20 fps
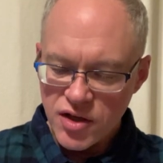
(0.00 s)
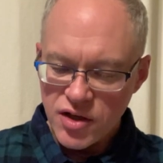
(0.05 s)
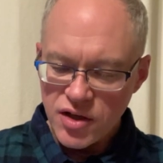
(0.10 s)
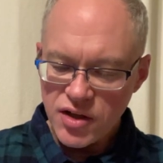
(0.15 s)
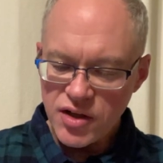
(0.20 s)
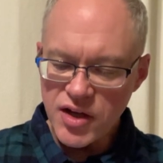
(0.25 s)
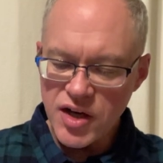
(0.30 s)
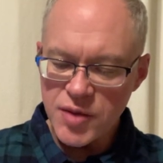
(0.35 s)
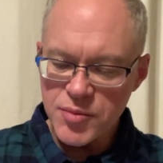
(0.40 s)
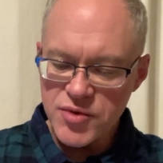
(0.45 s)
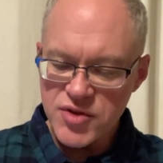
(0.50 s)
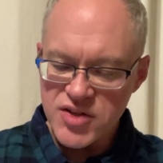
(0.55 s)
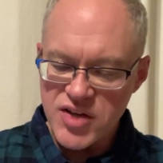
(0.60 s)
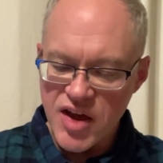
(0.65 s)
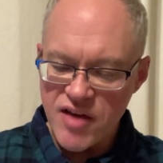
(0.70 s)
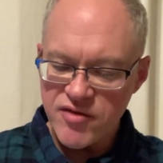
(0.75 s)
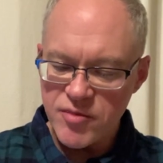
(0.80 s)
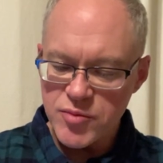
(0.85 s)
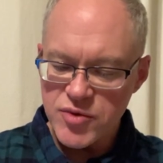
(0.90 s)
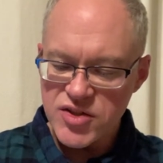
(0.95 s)
Let him
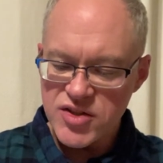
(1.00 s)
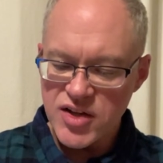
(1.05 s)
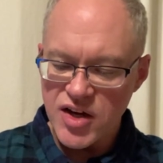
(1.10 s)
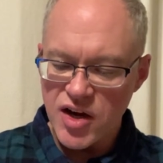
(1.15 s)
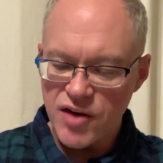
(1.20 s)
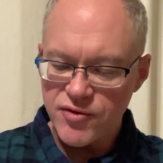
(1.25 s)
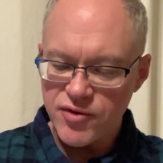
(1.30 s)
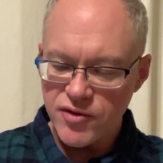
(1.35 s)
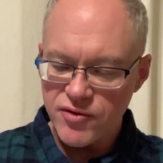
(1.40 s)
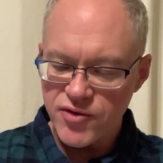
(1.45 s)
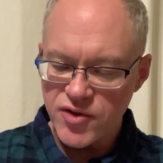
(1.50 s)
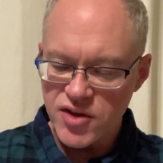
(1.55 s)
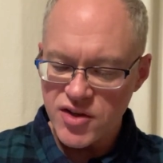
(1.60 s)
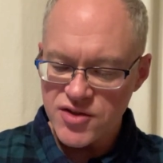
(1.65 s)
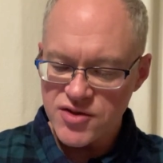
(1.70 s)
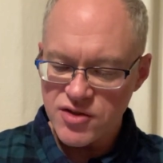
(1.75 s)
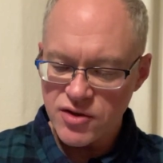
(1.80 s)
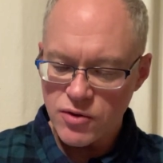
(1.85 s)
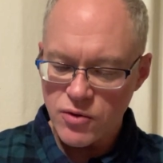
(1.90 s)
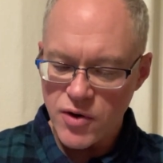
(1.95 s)
save himself if he
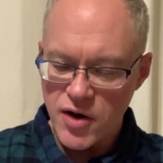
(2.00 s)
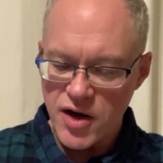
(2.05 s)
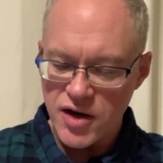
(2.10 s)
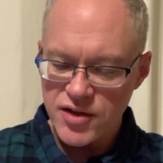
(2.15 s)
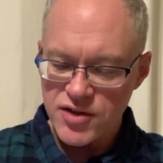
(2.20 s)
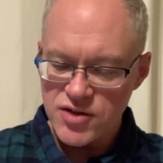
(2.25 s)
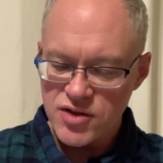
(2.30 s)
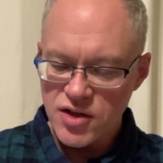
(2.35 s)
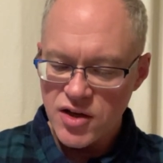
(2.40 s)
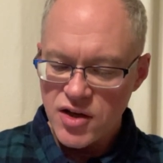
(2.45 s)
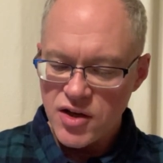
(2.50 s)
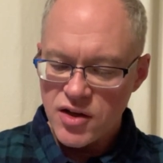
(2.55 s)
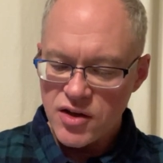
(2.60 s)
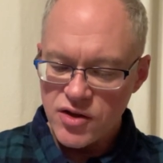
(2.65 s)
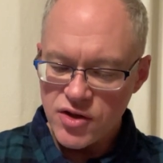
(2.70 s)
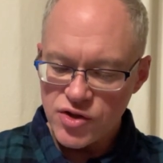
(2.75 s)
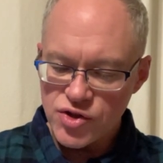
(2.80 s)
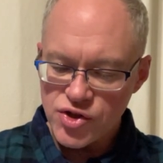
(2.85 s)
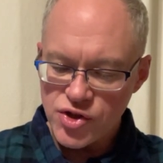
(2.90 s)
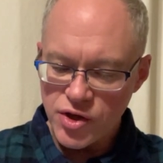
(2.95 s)
is the Christ,
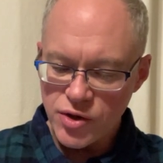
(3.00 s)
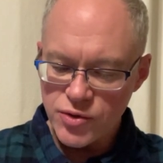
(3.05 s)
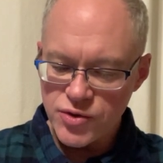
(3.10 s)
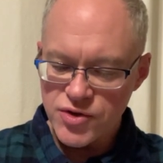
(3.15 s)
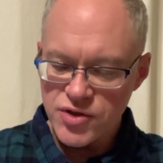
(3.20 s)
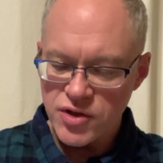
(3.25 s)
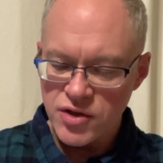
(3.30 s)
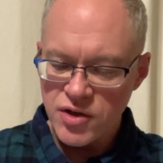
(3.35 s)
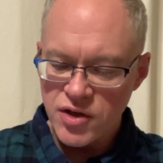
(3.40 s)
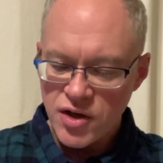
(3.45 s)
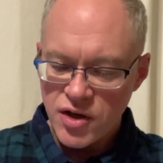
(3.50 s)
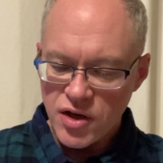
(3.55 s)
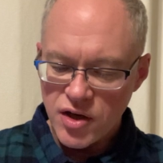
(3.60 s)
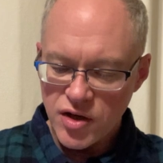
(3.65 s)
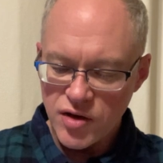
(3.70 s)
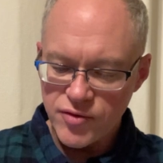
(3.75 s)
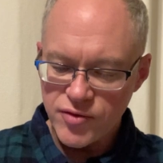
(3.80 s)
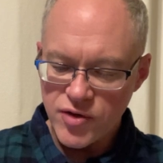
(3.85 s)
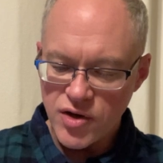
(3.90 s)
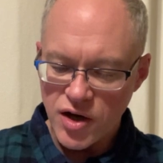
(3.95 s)
the chosen
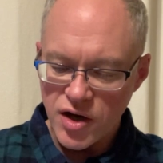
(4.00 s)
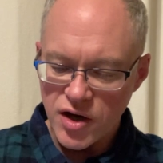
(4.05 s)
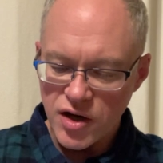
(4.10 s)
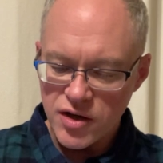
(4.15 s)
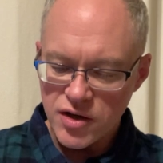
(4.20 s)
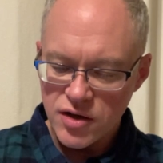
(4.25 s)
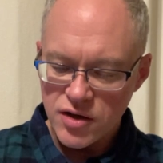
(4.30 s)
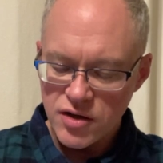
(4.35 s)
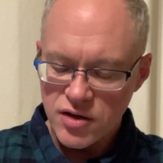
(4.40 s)
of God.